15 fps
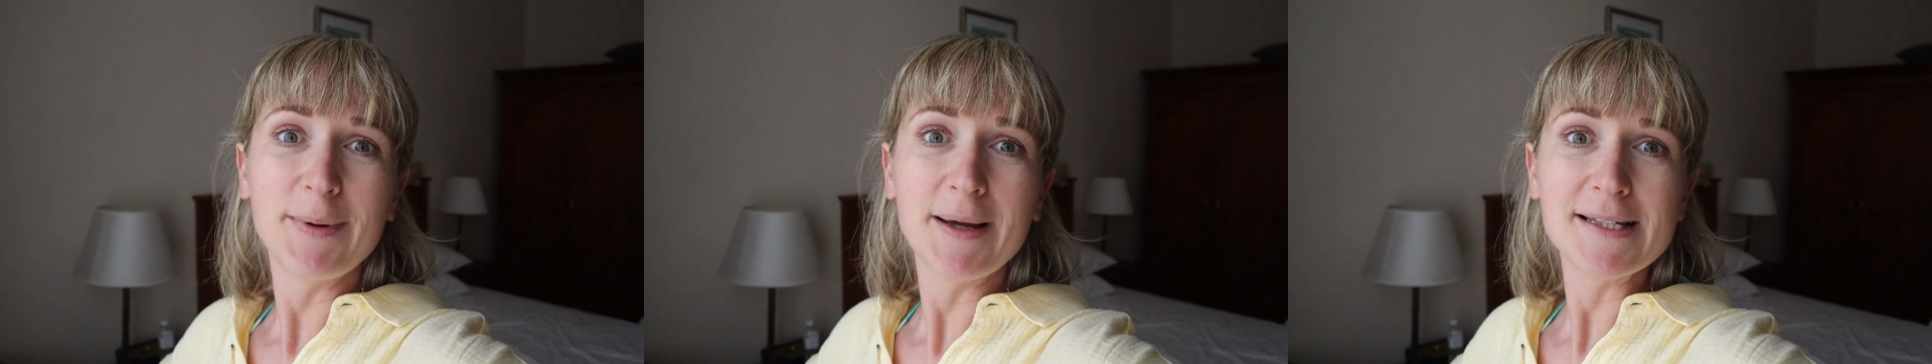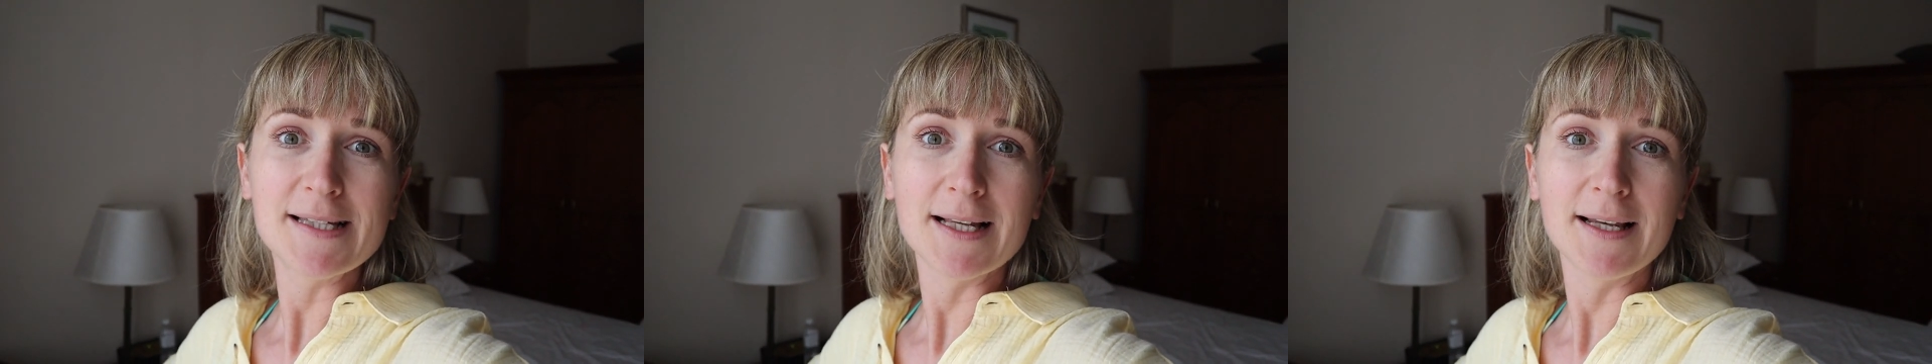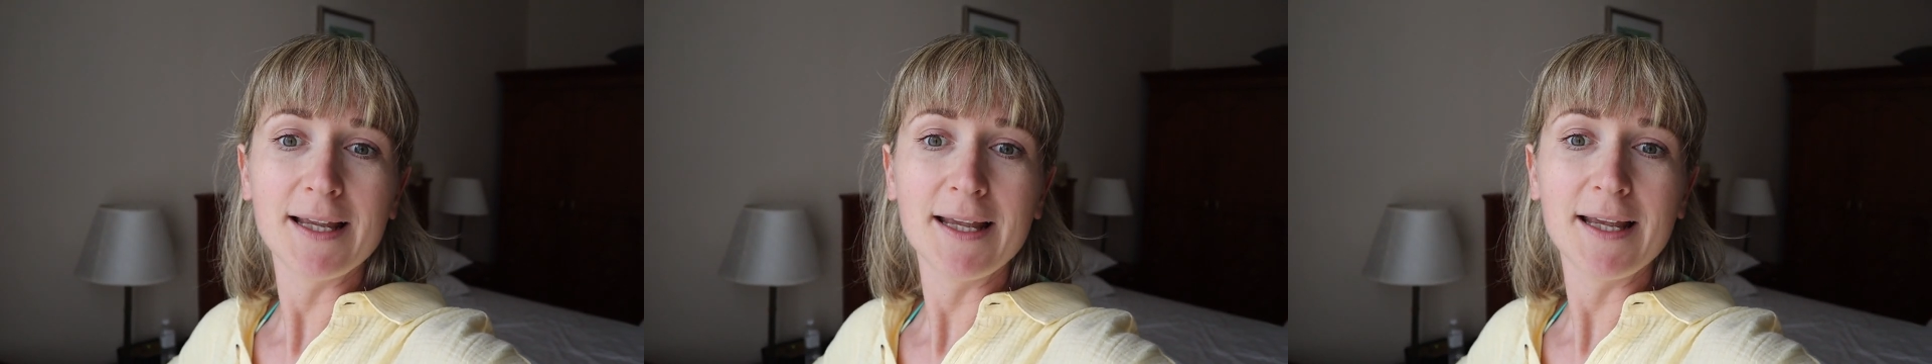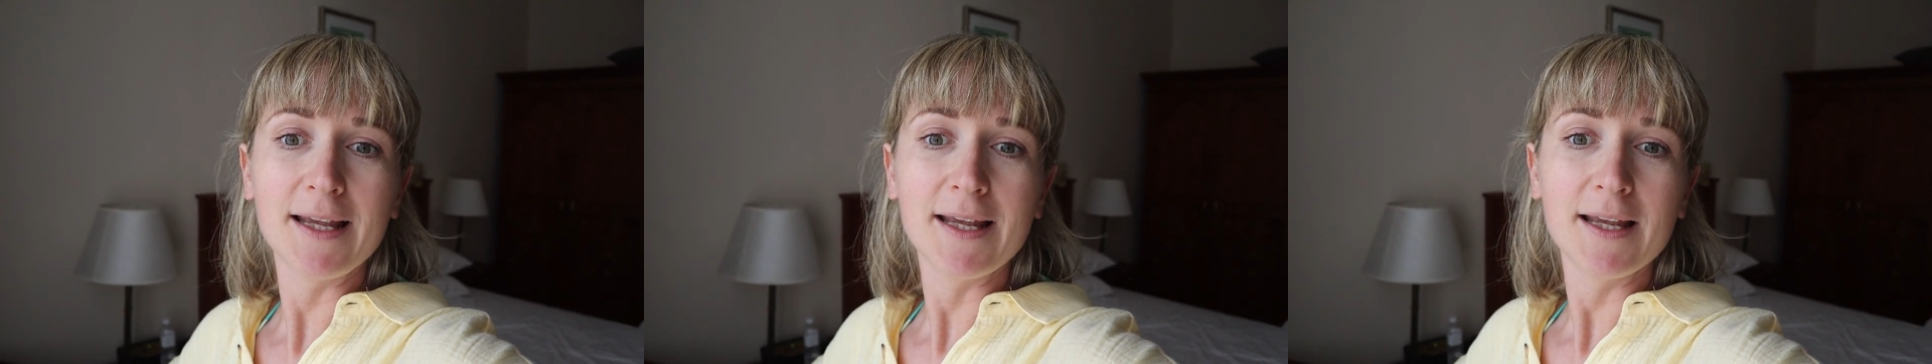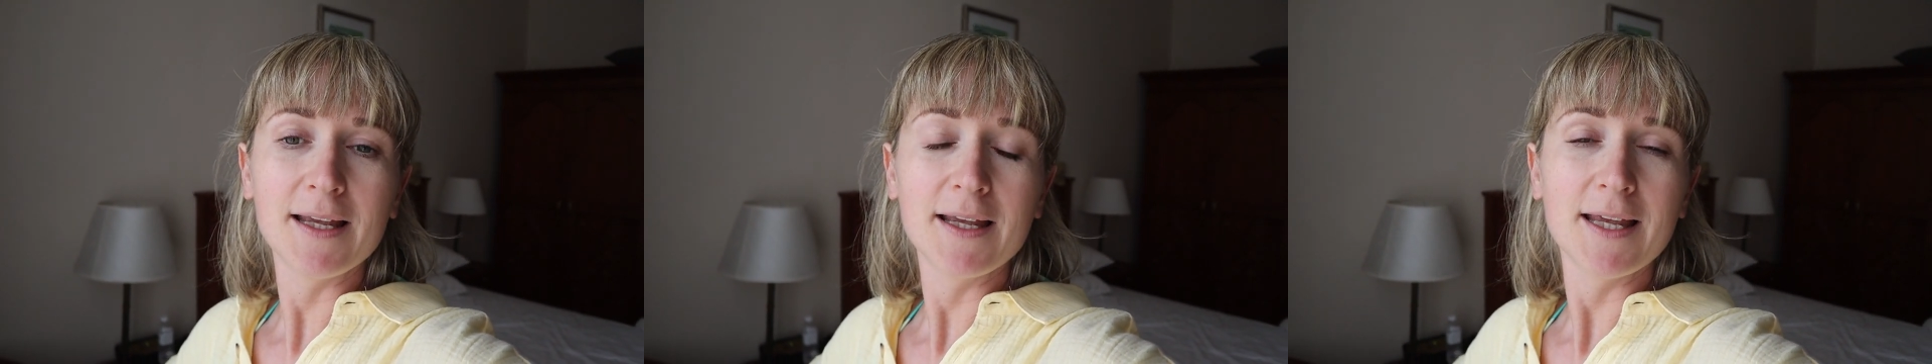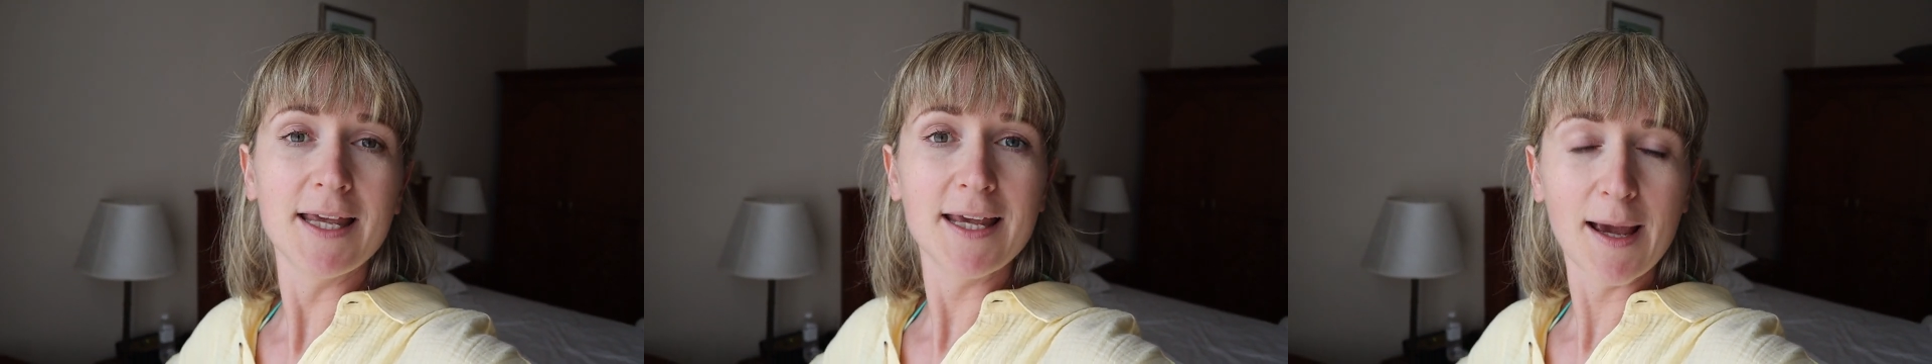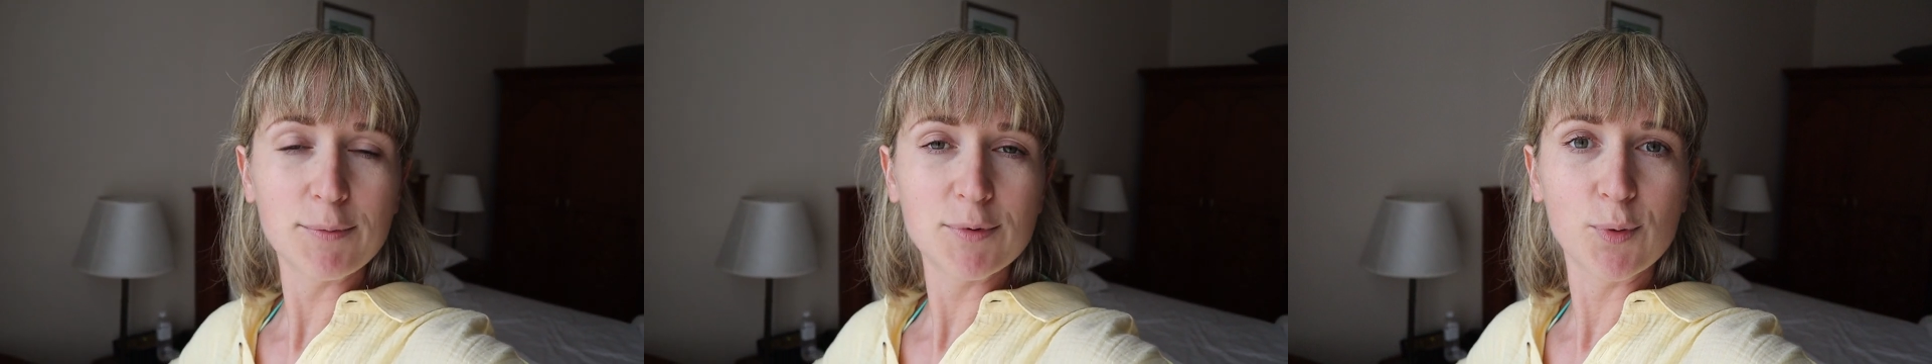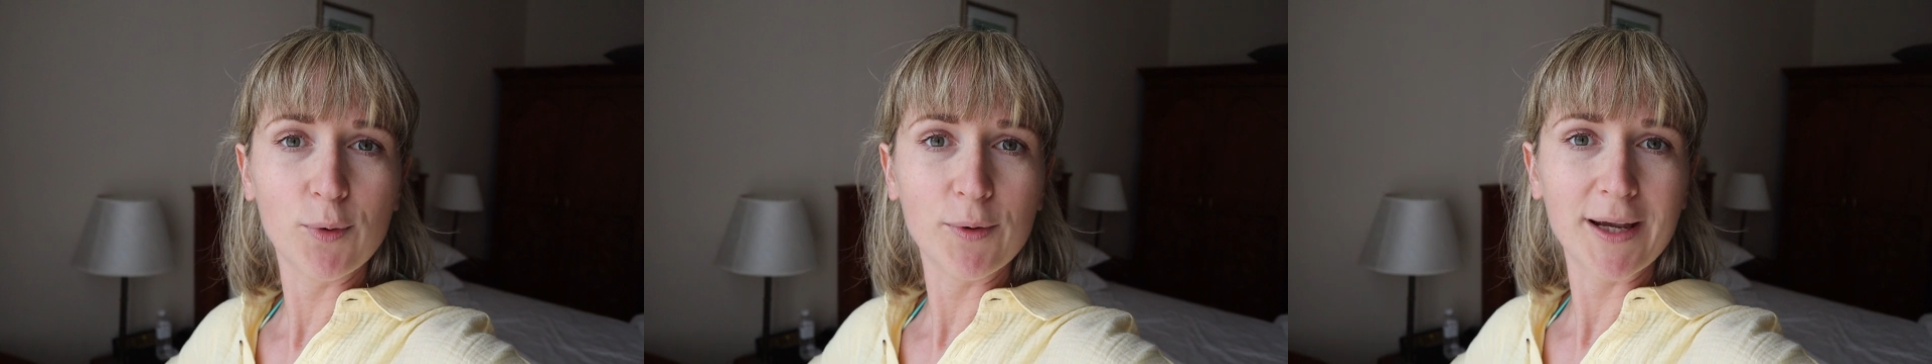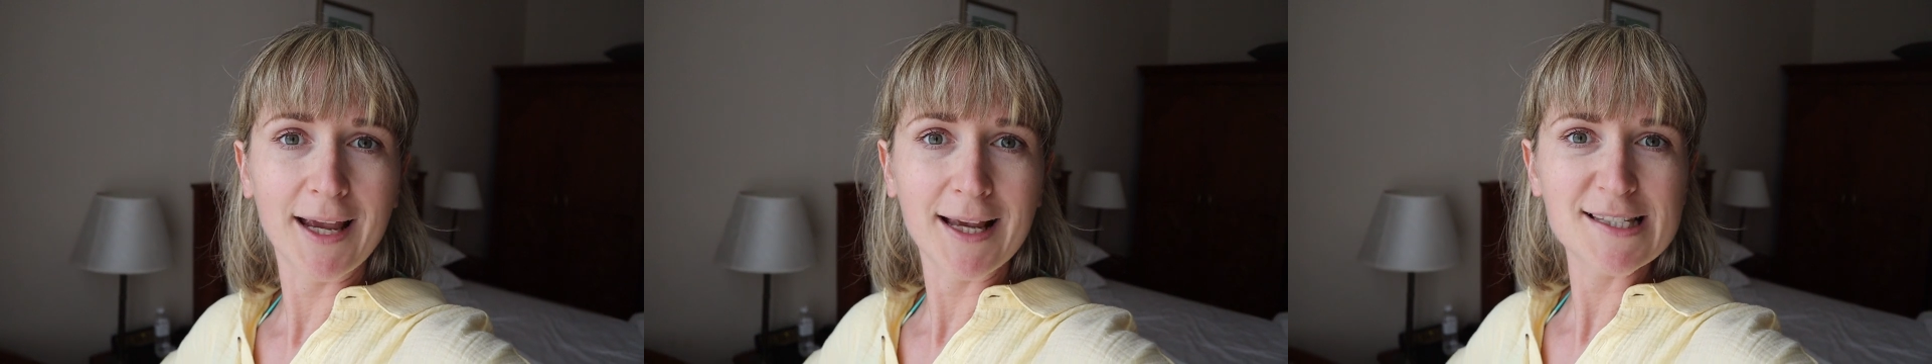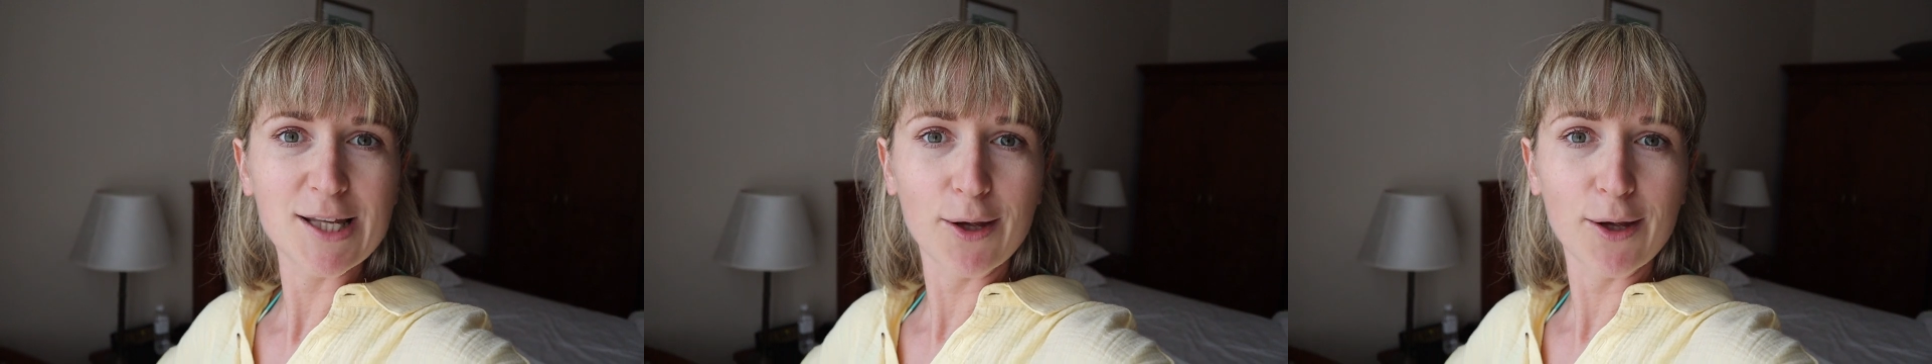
basically he kept walking,